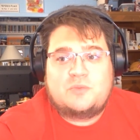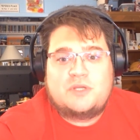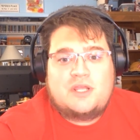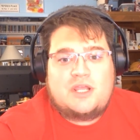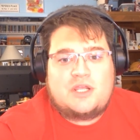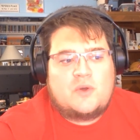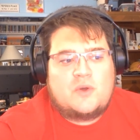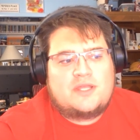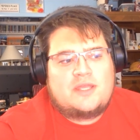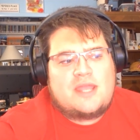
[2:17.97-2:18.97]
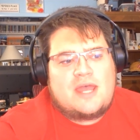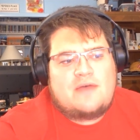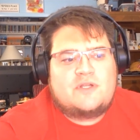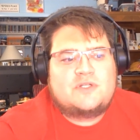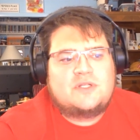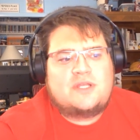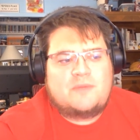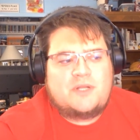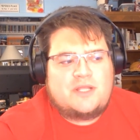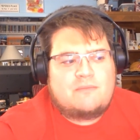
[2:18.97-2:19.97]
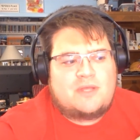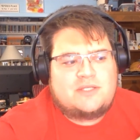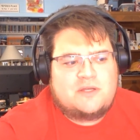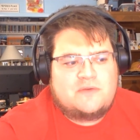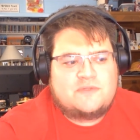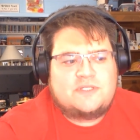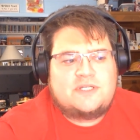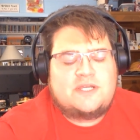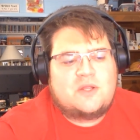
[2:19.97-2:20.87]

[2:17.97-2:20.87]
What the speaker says: and going like, yeah, eventually I'm going to get myself together.